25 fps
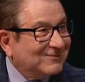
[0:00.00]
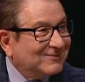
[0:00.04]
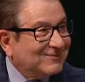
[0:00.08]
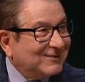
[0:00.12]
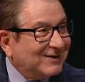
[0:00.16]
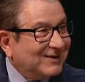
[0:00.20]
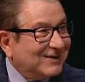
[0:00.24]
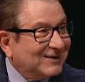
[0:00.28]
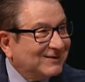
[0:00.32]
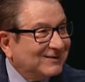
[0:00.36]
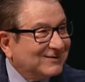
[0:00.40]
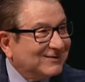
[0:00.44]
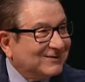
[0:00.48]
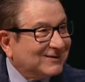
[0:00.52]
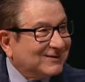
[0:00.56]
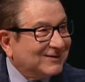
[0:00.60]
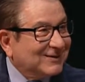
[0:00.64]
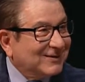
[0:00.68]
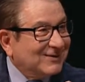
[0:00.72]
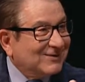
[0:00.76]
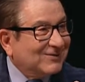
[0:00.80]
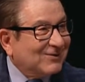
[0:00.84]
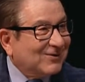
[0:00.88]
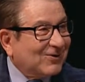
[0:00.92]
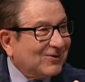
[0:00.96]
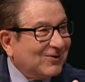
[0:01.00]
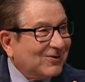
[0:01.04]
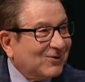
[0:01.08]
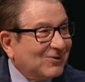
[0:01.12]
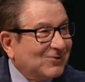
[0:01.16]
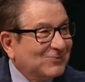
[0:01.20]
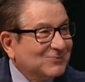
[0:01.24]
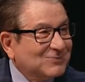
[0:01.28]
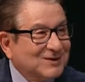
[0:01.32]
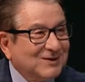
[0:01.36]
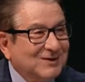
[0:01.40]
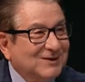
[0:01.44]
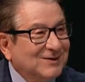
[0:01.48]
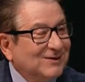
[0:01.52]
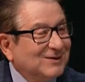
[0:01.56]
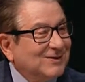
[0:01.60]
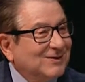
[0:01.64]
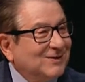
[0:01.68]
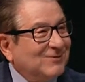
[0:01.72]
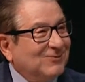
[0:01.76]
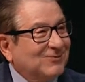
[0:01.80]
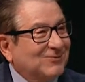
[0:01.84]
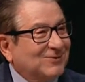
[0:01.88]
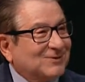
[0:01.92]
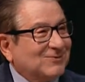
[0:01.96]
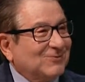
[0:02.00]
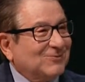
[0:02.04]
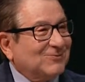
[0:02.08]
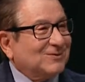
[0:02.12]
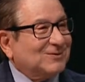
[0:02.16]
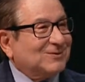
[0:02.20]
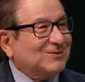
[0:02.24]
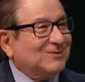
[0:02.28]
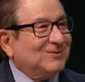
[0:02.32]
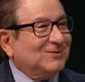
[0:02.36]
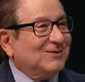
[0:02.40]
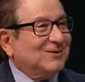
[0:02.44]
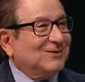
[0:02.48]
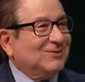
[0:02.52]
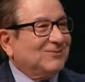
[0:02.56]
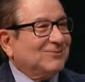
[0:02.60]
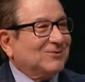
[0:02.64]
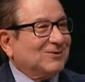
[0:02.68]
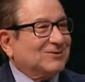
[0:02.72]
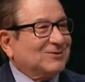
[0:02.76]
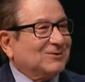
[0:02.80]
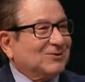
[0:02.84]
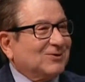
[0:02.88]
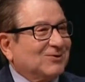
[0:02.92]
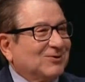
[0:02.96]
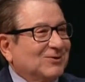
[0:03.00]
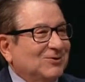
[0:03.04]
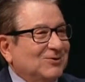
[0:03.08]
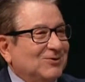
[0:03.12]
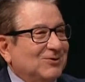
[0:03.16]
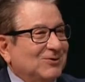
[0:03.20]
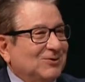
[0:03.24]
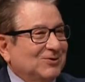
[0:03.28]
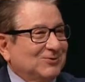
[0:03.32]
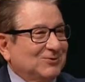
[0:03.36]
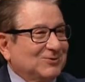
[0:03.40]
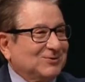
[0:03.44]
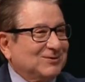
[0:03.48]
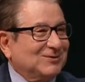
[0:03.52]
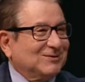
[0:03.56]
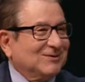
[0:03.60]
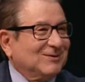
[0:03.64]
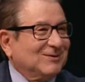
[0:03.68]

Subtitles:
Right, to heat our homes. What's the good news?